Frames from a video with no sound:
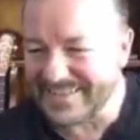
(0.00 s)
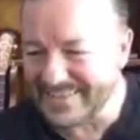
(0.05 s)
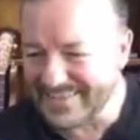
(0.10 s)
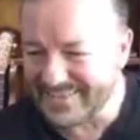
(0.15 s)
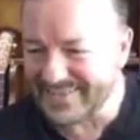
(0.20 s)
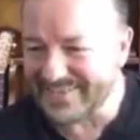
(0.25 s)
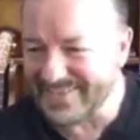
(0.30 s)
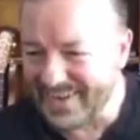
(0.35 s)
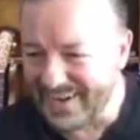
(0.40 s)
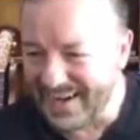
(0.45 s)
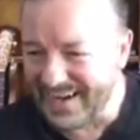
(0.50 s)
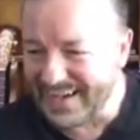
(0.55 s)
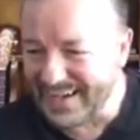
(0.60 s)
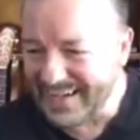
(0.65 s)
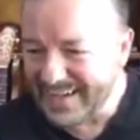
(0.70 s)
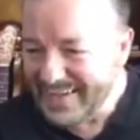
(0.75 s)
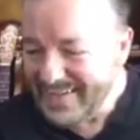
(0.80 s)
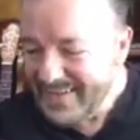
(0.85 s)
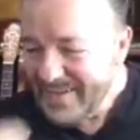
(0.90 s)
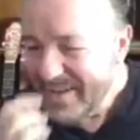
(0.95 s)
right?
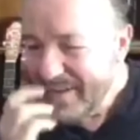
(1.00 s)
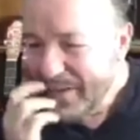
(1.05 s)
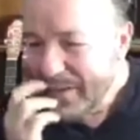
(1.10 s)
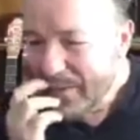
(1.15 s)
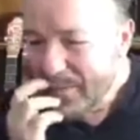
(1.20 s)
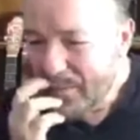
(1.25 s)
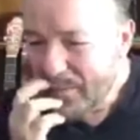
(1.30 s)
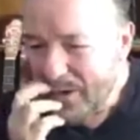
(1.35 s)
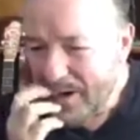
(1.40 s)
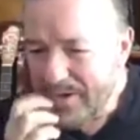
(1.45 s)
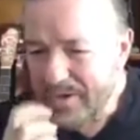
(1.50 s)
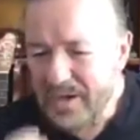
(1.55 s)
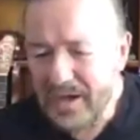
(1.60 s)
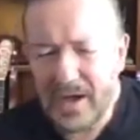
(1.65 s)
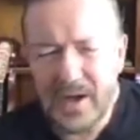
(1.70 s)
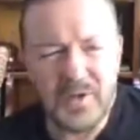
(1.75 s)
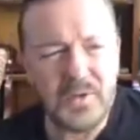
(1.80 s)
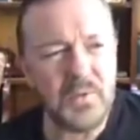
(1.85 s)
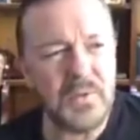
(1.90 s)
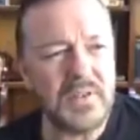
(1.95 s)
Why did I go
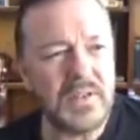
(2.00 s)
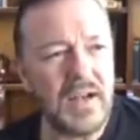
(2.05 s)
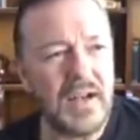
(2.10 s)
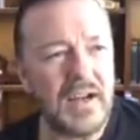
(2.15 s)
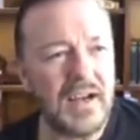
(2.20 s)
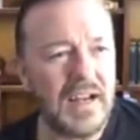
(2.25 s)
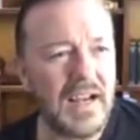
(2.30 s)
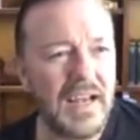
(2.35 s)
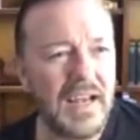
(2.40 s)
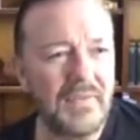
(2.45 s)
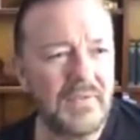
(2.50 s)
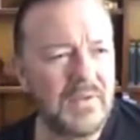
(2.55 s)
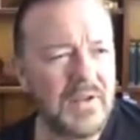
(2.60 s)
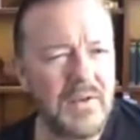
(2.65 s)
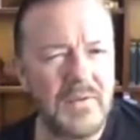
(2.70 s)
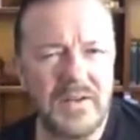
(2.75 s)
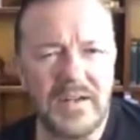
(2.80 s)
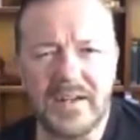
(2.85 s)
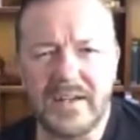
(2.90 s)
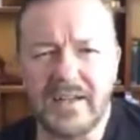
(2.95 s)
to a dark cave to have a
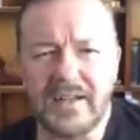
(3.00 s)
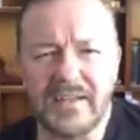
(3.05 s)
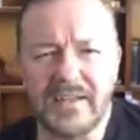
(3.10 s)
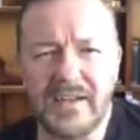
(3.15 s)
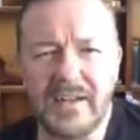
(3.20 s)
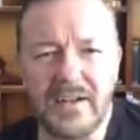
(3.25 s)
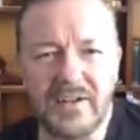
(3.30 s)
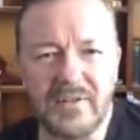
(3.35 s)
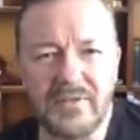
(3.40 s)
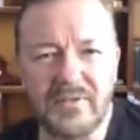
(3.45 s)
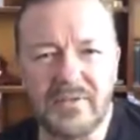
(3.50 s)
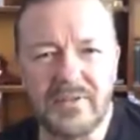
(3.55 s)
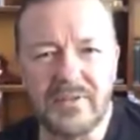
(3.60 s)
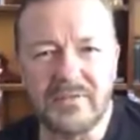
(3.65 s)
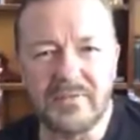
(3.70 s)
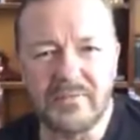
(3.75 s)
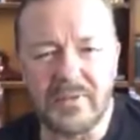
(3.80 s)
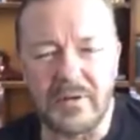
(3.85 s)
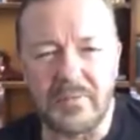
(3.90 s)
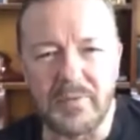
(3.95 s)
little snooze,
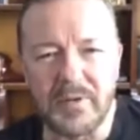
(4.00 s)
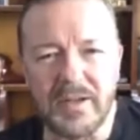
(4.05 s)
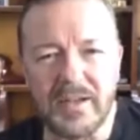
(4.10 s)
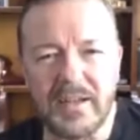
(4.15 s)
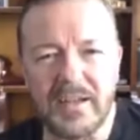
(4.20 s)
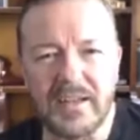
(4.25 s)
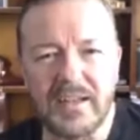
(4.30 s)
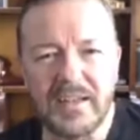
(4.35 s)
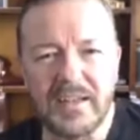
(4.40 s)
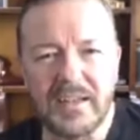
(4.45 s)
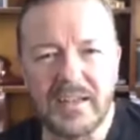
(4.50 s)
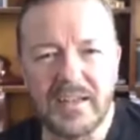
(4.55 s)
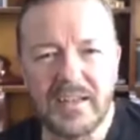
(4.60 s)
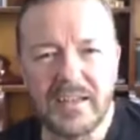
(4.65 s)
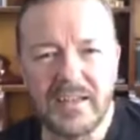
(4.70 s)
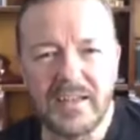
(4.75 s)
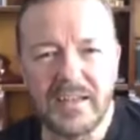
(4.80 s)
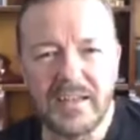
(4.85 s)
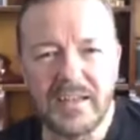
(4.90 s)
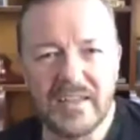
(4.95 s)
Rupert?
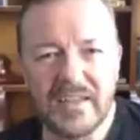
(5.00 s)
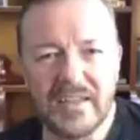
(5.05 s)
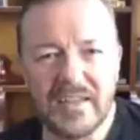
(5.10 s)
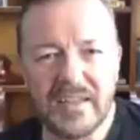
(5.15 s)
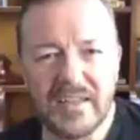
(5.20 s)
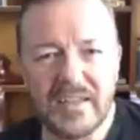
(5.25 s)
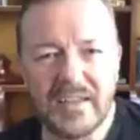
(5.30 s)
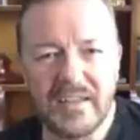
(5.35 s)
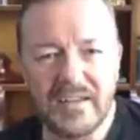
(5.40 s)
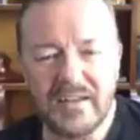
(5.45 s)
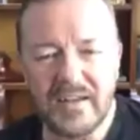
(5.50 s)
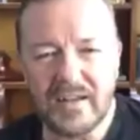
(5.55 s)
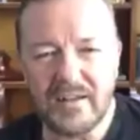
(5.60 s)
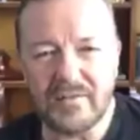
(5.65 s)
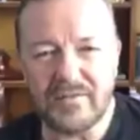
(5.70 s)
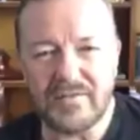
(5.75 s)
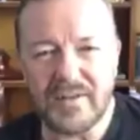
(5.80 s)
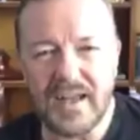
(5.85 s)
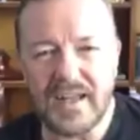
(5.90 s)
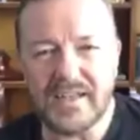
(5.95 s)
You little
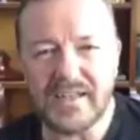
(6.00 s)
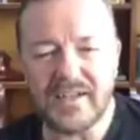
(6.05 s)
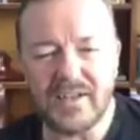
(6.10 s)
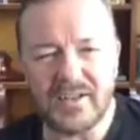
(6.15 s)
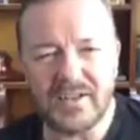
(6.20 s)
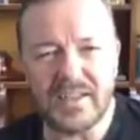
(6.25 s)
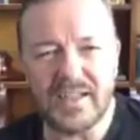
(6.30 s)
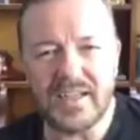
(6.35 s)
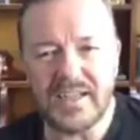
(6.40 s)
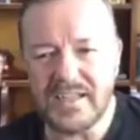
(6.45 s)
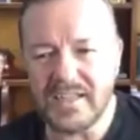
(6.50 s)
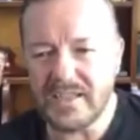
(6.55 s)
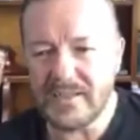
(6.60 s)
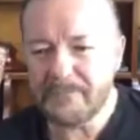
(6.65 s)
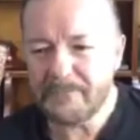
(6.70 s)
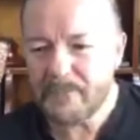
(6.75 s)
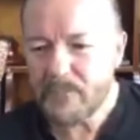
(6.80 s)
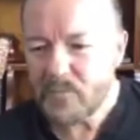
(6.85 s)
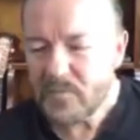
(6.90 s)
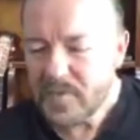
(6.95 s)
fat sausage.
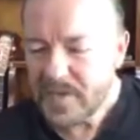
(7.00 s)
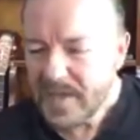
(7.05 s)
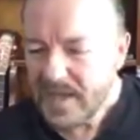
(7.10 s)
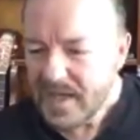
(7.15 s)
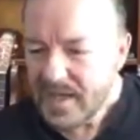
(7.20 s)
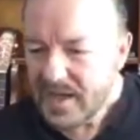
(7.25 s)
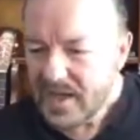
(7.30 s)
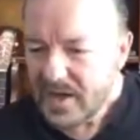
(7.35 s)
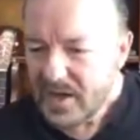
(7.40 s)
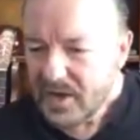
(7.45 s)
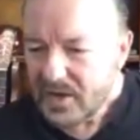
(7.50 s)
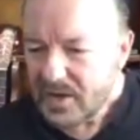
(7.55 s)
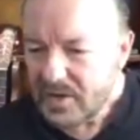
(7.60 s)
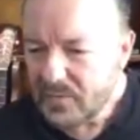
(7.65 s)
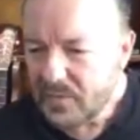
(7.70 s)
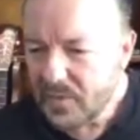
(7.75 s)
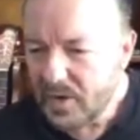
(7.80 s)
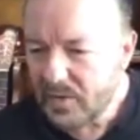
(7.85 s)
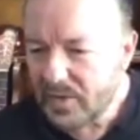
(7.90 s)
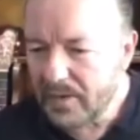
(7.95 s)
You've
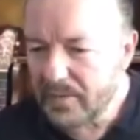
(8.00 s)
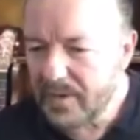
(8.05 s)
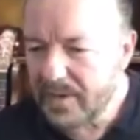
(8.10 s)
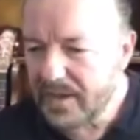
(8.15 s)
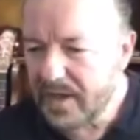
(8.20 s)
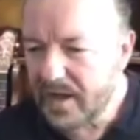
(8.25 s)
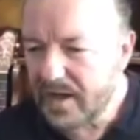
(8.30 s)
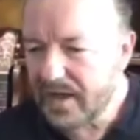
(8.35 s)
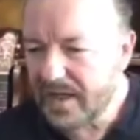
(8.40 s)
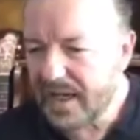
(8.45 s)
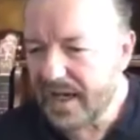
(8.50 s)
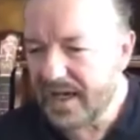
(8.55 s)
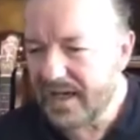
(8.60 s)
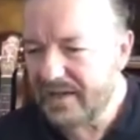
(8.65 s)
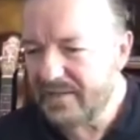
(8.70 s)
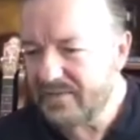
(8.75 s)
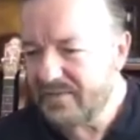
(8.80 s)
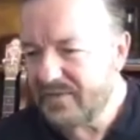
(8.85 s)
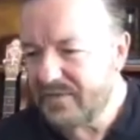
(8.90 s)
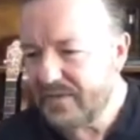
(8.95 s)
woken up in a dark cave.
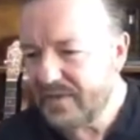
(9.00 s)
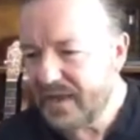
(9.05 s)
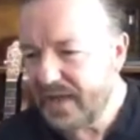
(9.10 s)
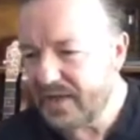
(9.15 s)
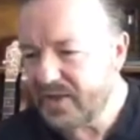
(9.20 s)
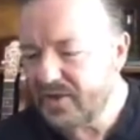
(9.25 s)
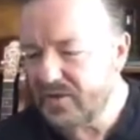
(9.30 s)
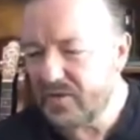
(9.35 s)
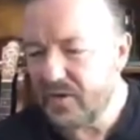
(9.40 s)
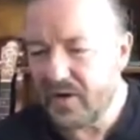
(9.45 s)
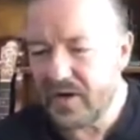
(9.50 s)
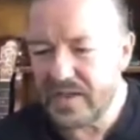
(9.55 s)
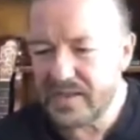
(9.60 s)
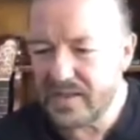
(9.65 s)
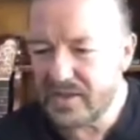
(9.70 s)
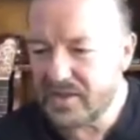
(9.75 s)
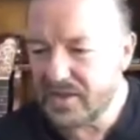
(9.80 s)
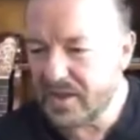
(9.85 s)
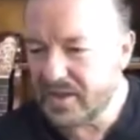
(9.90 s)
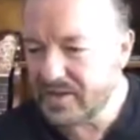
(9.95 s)
As your eyes
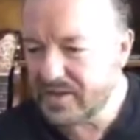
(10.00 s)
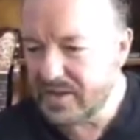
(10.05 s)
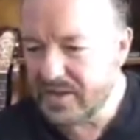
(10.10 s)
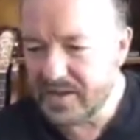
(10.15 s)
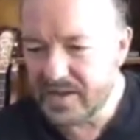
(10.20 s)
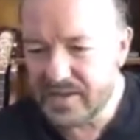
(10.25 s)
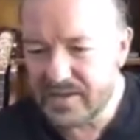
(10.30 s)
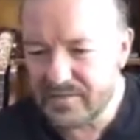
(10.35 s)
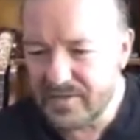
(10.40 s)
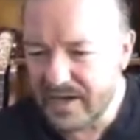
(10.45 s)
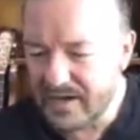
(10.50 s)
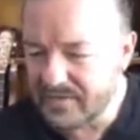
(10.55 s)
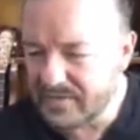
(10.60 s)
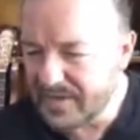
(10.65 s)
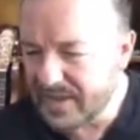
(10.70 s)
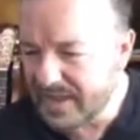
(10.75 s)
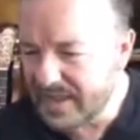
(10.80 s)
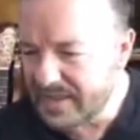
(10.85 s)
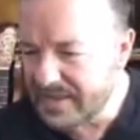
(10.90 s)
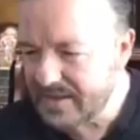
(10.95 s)
adjust to the
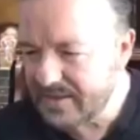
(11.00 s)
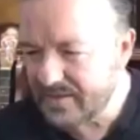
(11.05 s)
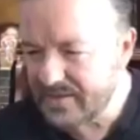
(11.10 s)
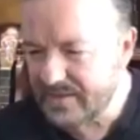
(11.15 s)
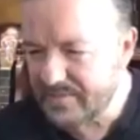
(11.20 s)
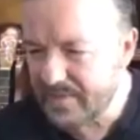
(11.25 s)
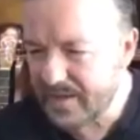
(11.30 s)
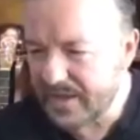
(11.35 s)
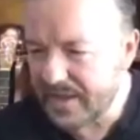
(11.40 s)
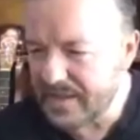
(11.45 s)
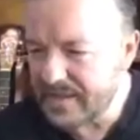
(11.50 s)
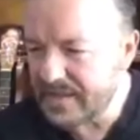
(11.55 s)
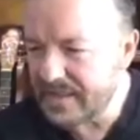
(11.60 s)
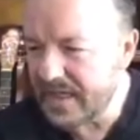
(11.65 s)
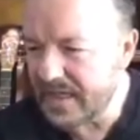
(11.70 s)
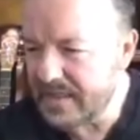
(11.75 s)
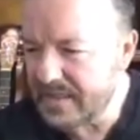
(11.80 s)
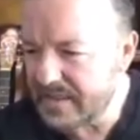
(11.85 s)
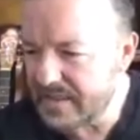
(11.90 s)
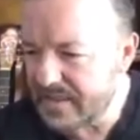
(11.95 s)
surroundings, you smell
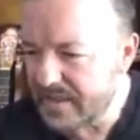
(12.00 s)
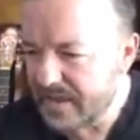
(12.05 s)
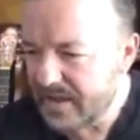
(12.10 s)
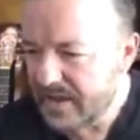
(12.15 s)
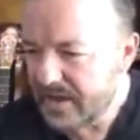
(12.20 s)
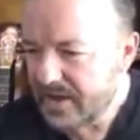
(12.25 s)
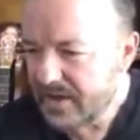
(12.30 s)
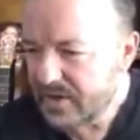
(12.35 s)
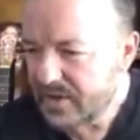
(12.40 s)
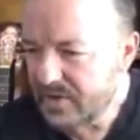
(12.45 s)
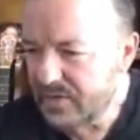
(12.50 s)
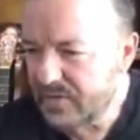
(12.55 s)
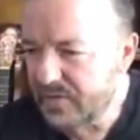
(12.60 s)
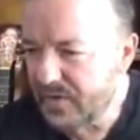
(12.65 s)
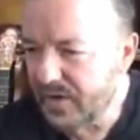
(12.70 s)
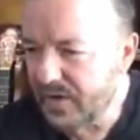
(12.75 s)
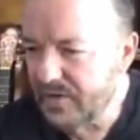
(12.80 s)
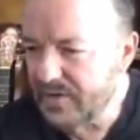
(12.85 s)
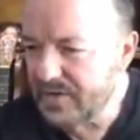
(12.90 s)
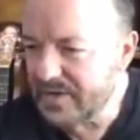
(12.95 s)
incense. You follow
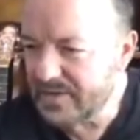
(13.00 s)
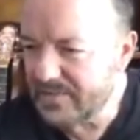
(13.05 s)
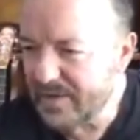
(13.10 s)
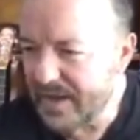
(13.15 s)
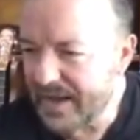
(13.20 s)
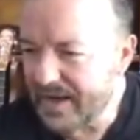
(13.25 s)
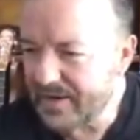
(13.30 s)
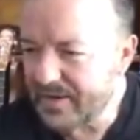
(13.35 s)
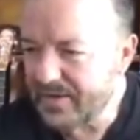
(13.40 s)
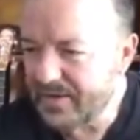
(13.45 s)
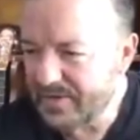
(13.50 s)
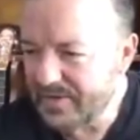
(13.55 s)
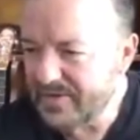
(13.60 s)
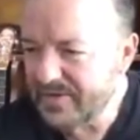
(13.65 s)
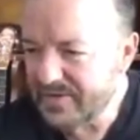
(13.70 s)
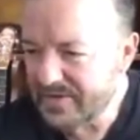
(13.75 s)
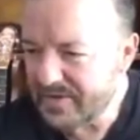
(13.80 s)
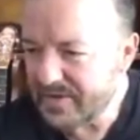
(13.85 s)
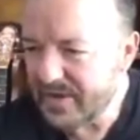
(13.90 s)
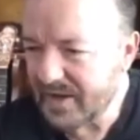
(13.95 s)
the smell.
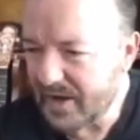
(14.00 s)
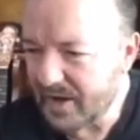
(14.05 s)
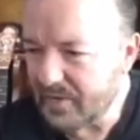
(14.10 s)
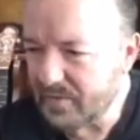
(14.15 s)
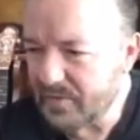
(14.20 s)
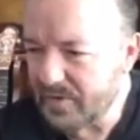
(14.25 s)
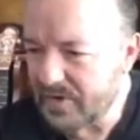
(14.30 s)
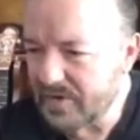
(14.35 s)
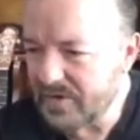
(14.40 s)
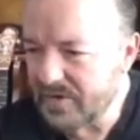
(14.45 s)
I would.